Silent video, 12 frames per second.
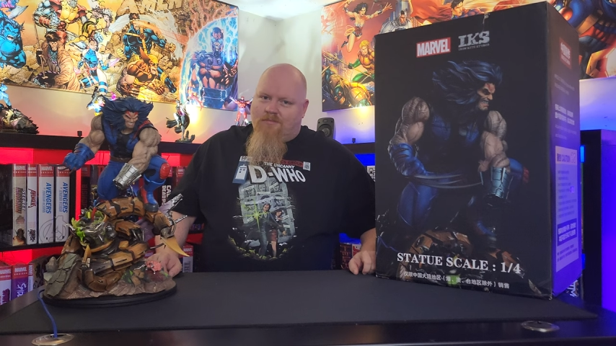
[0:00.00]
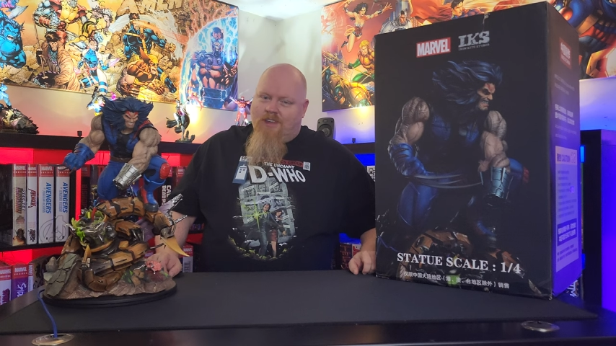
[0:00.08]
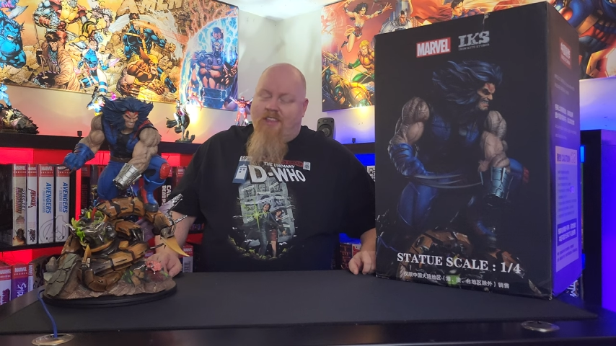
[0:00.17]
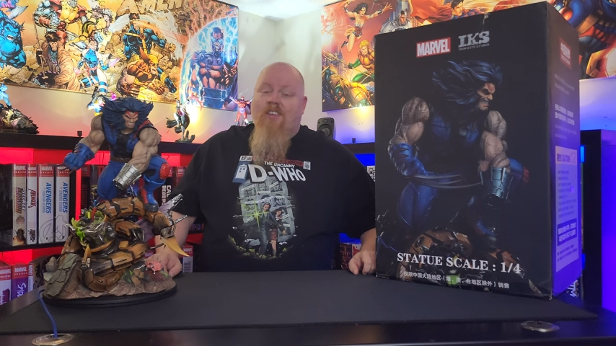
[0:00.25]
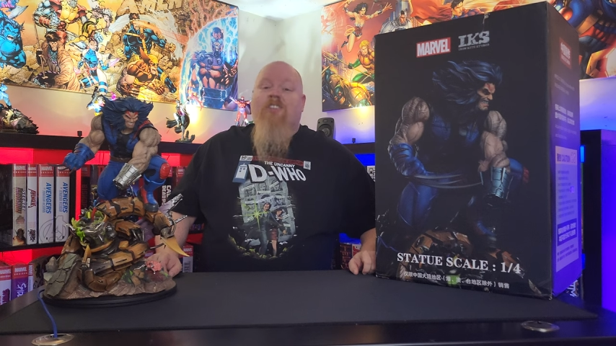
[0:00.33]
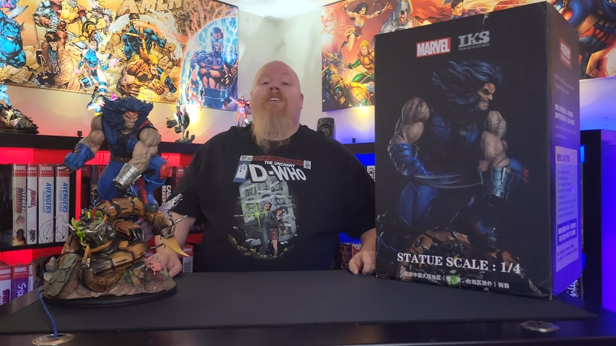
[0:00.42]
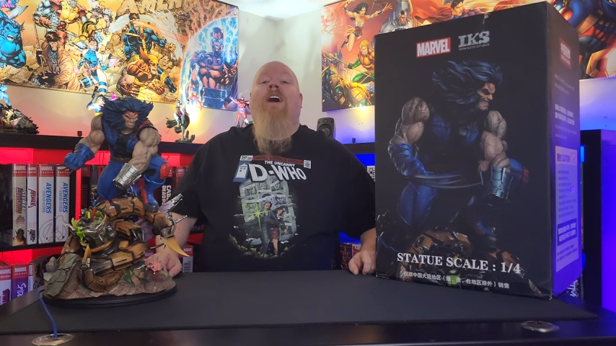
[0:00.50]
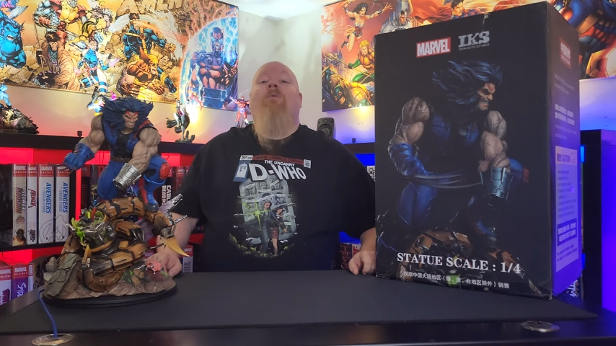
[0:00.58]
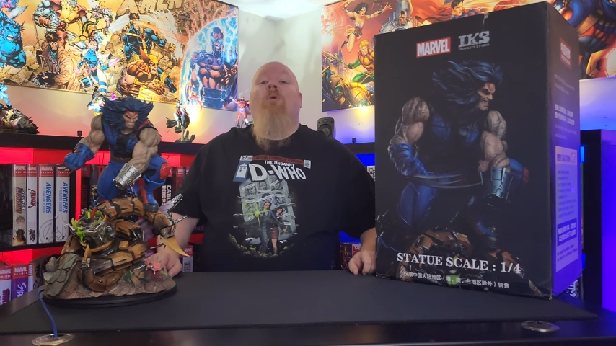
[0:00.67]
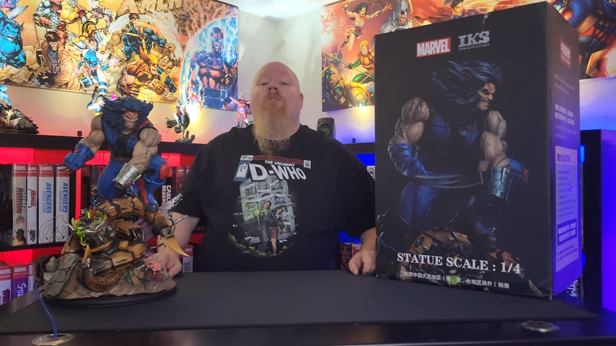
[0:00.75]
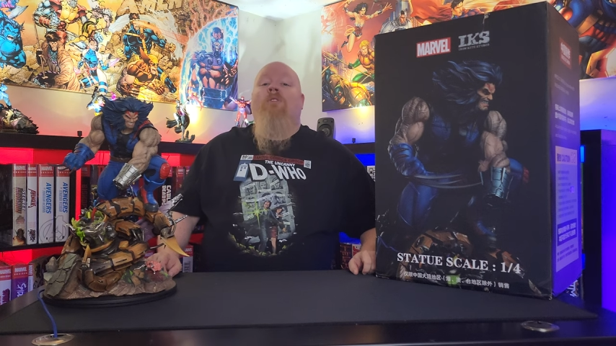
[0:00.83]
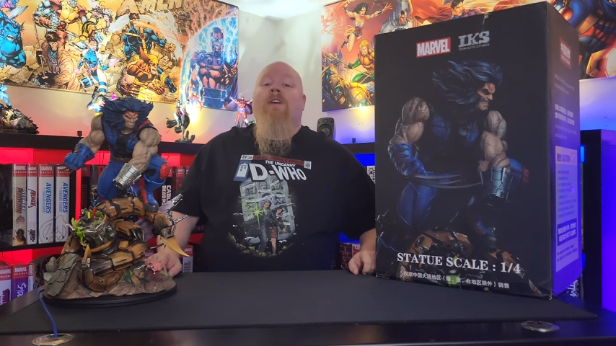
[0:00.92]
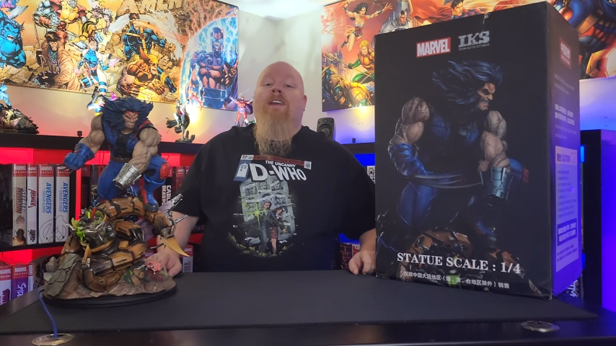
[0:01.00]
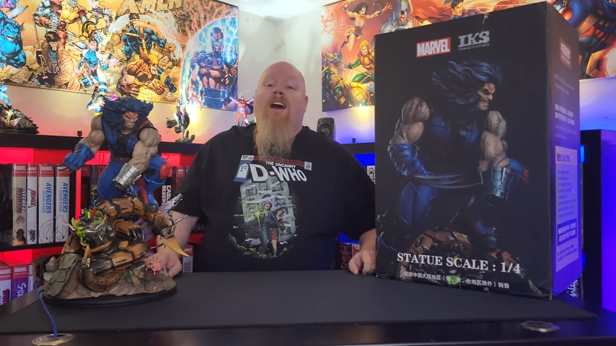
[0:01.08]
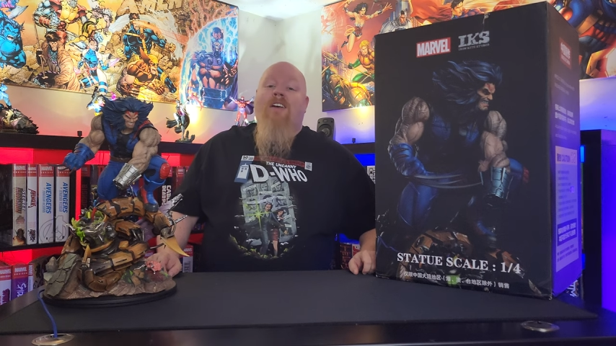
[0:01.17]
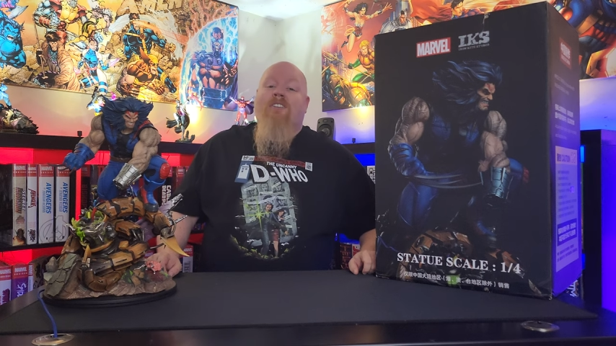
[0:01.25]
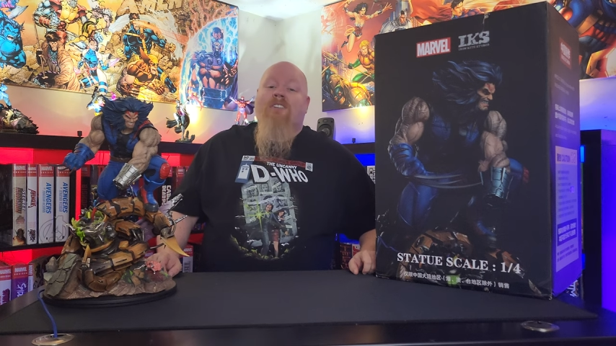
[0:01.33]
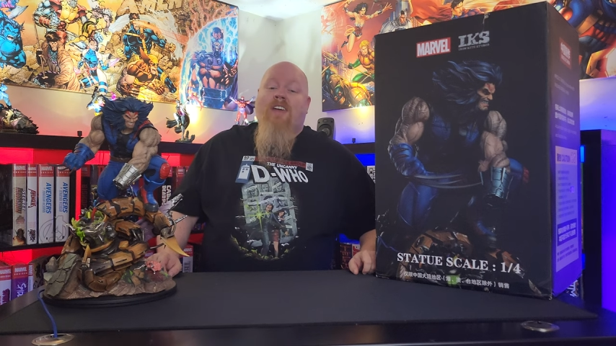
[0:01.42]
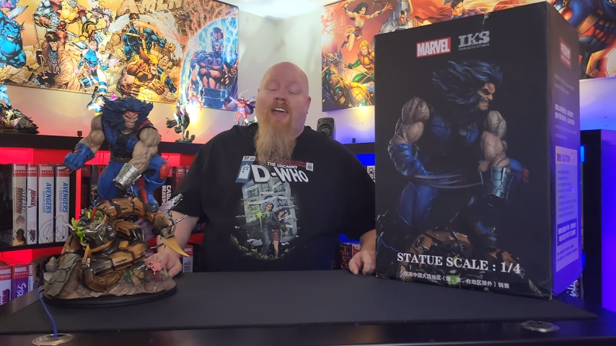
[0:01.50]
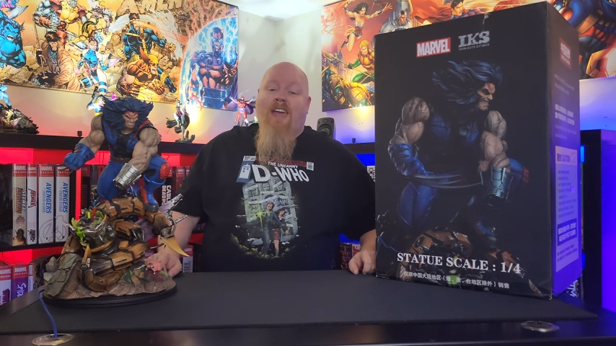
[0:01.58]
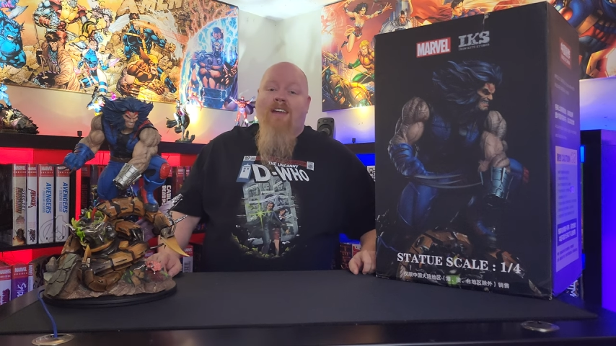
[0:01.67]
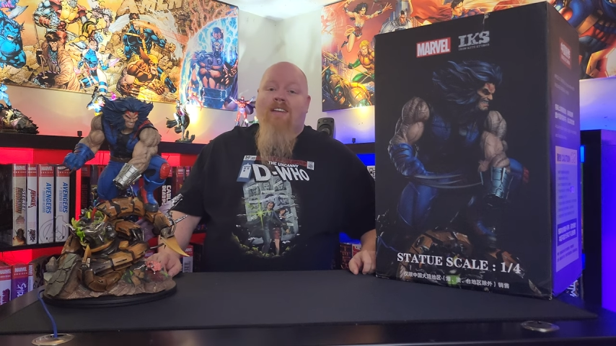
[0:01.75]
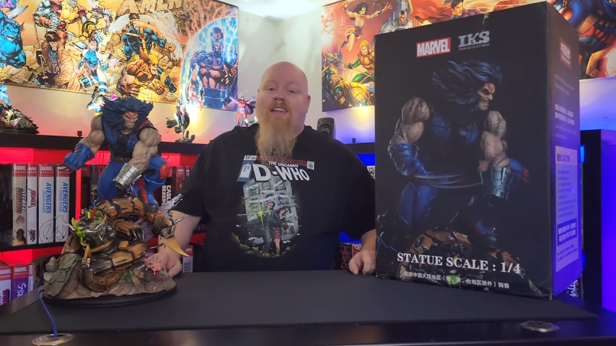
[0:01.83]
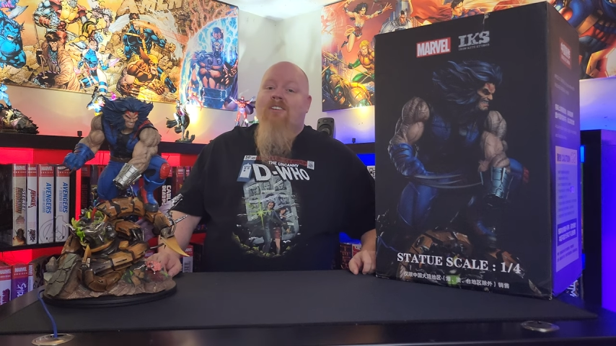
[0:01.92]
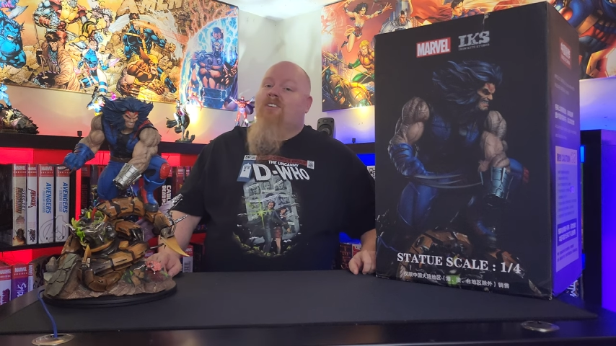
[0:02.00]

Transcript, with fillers: In this fight, Wolverine lost his hand and